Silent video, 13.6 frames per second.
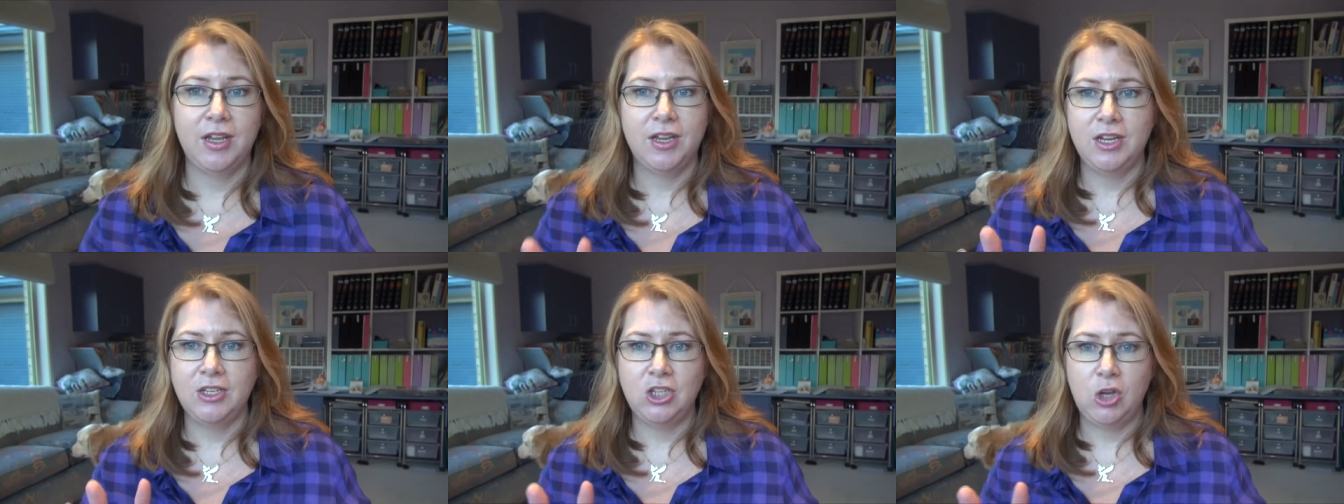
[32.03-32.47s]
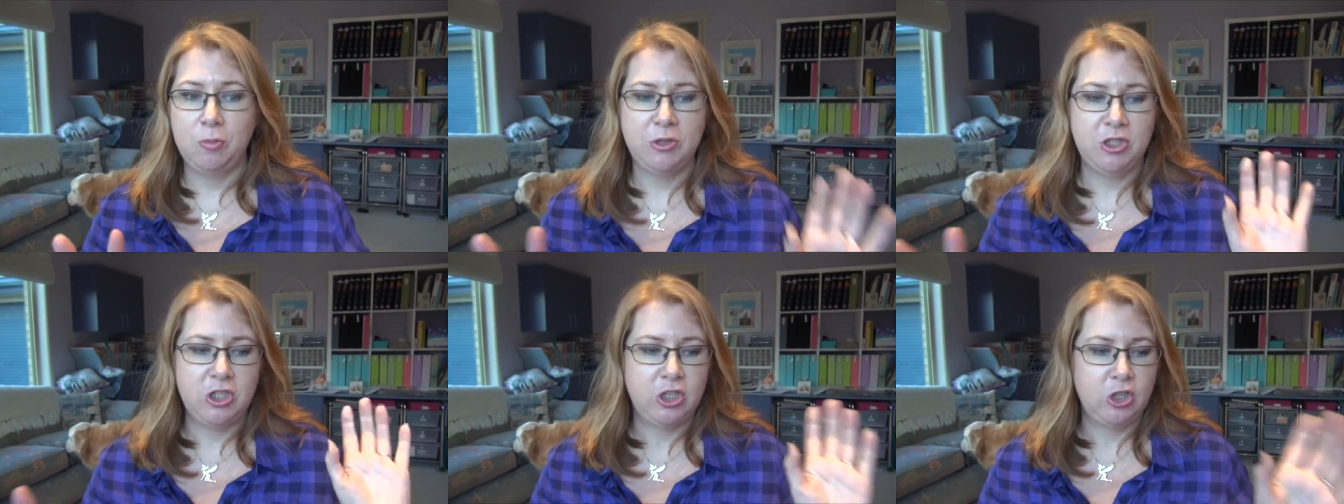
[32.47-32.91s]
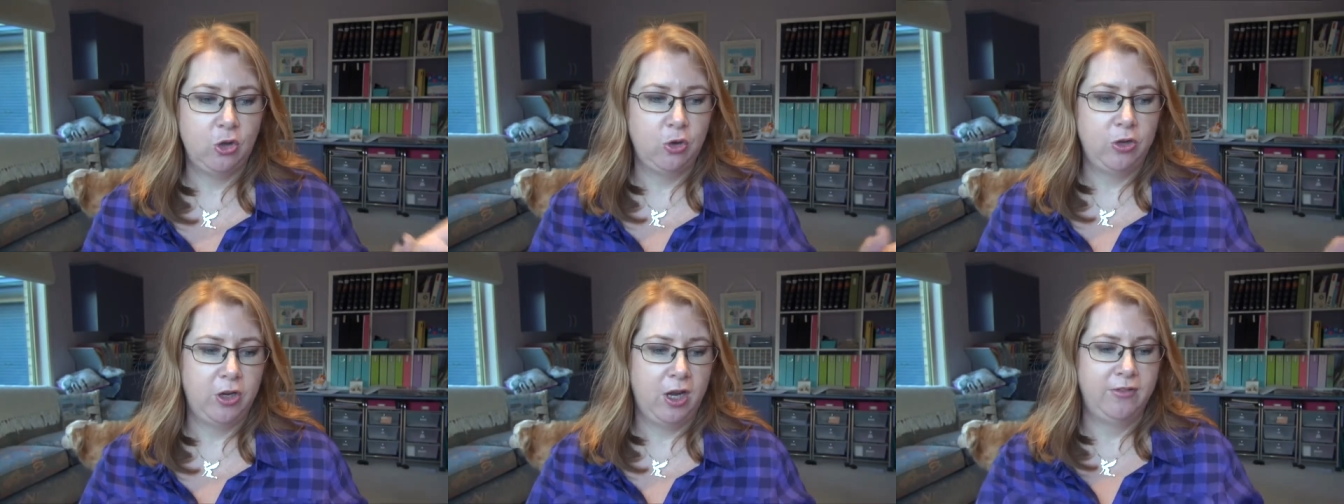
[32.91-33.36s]
in no particular
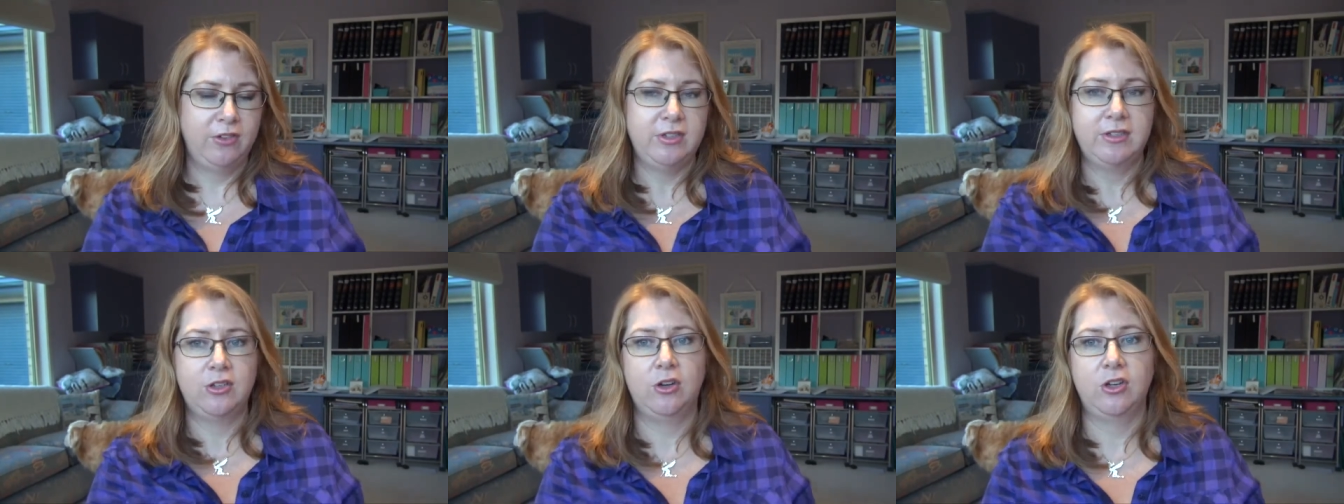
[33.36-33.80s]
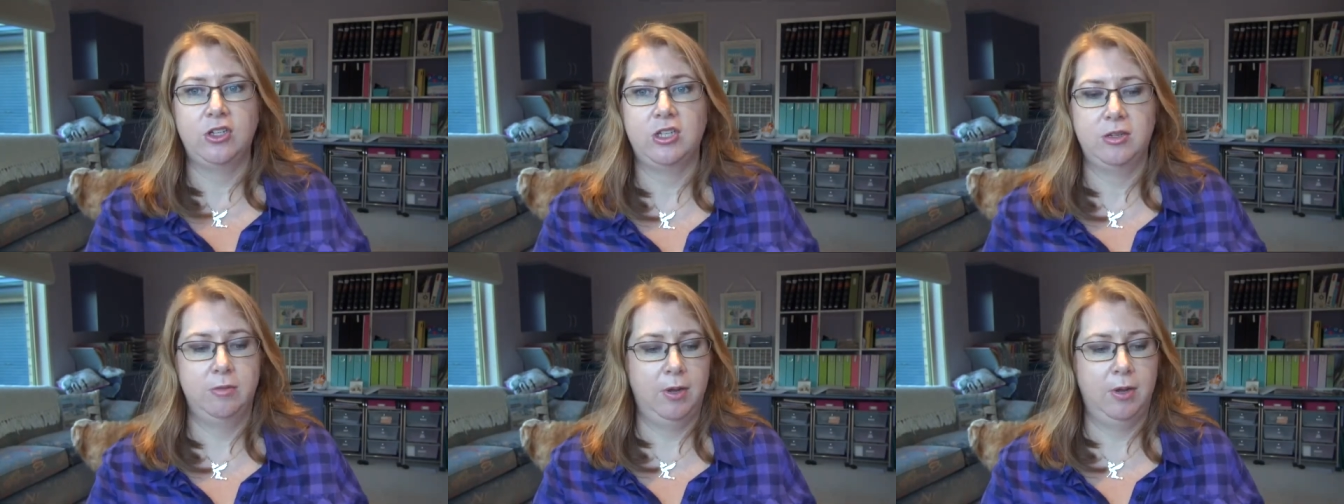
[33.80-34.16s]
order I've just got